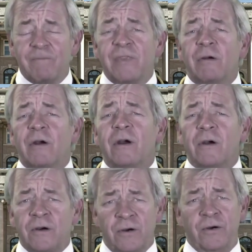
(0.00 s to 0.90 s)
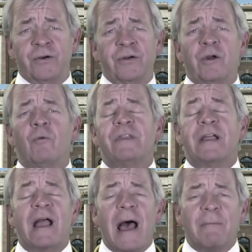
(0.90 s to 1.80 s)
They're earned with a
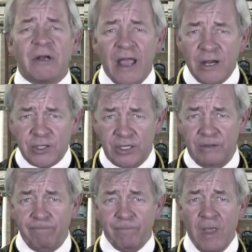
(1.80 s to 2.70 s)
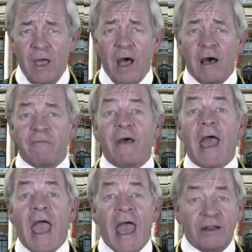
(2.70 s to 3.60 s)
combination of
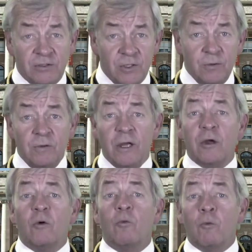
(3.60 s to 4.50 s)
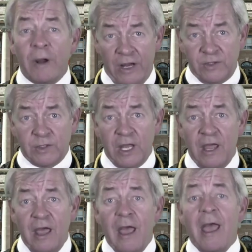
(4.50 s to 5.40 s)
attitude, risk,
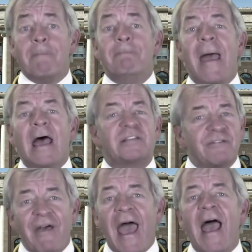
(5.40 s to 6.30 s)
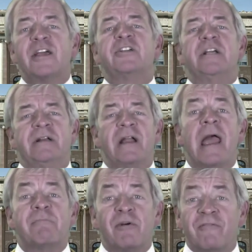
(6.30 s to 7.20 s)
massive action,
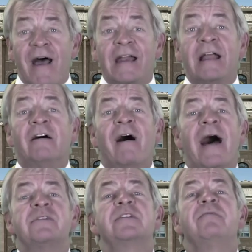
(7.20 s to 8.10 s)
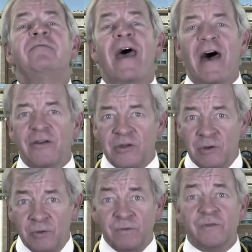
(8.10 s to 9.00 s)
and providing lots of
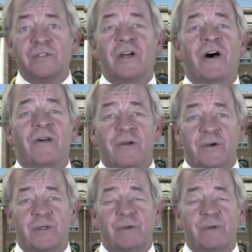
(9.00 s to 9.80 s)
value to others.